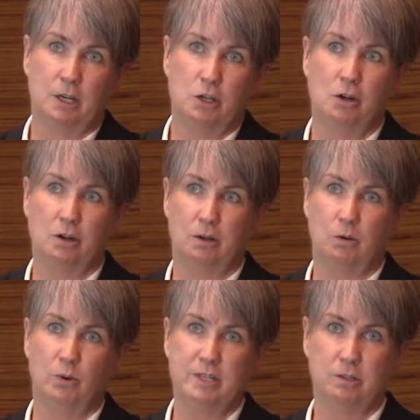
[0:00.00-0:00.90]
you know,
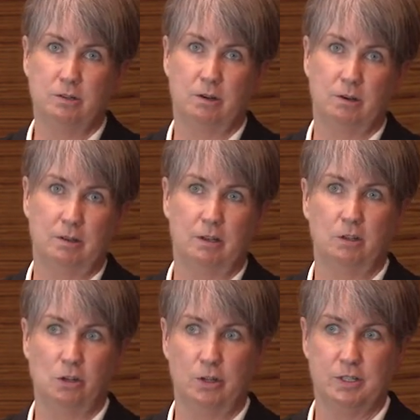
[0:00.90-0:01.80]
we do know that
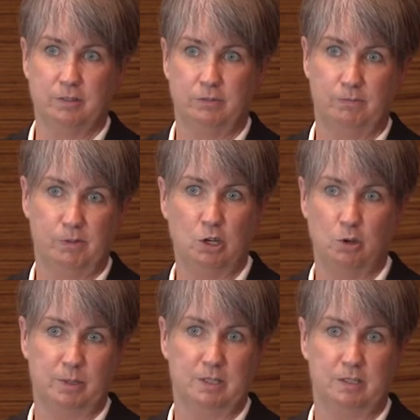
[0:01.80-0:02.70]
lots of
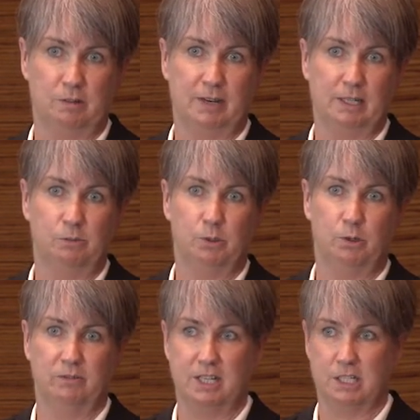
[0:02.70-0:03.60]
humans around the world
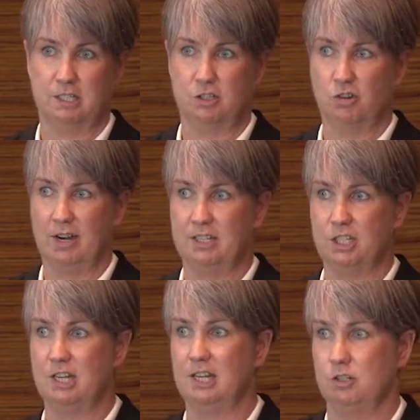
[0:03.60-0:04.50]
have actually
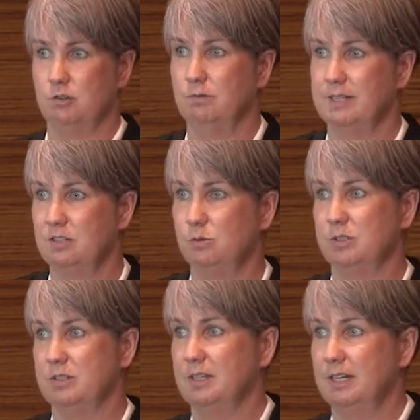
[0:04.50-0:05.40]
trashed natural
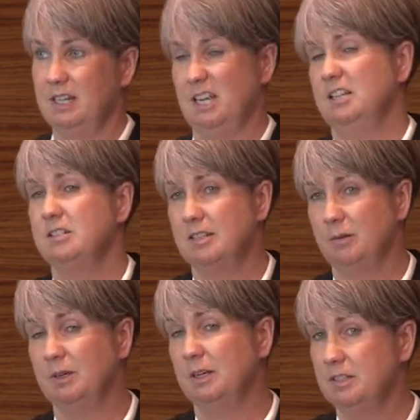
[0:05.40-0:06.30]
resources, and in
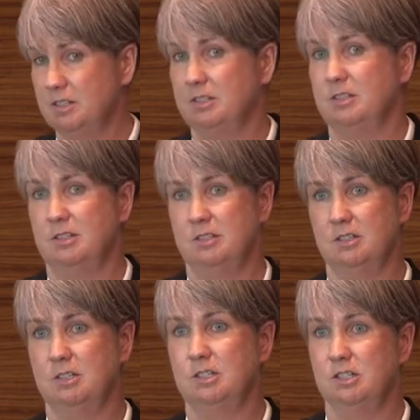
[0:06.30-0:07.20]
some instances,
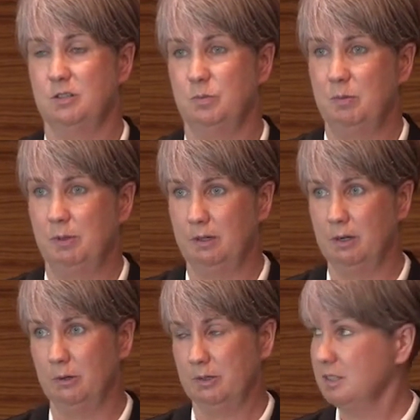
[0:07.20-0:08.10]
Indigenous people are
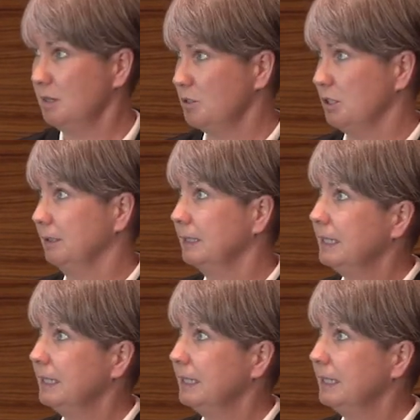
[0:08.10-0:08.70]
no exception.